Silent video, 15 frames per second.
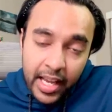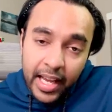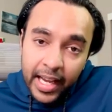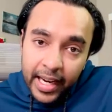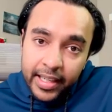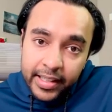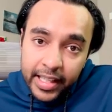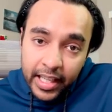
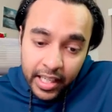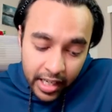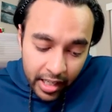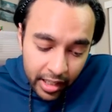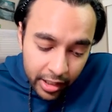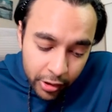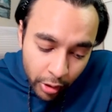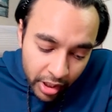And then
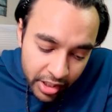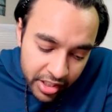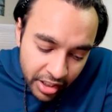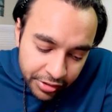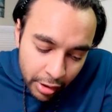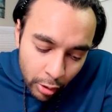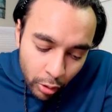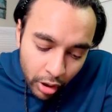you can
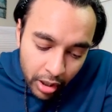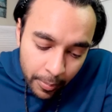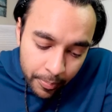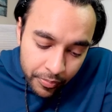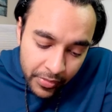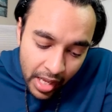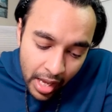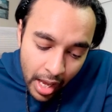just look
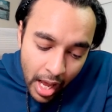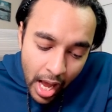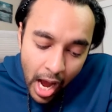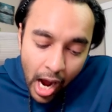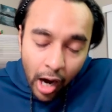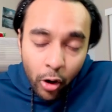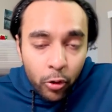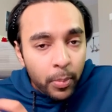
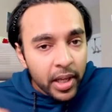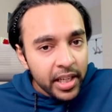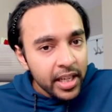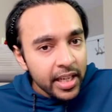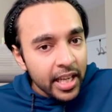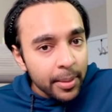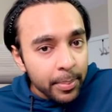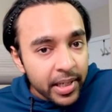how many
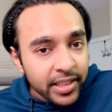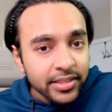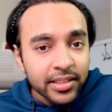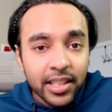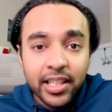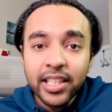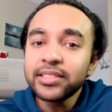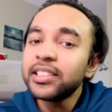neighbors
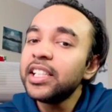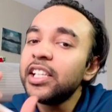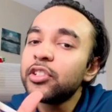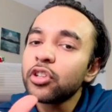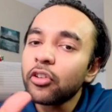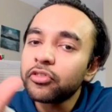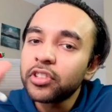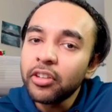does each
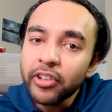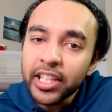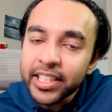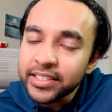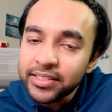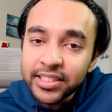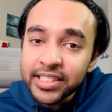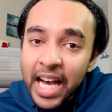of the
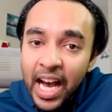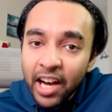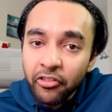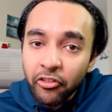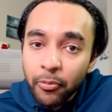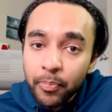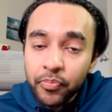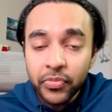vertices have.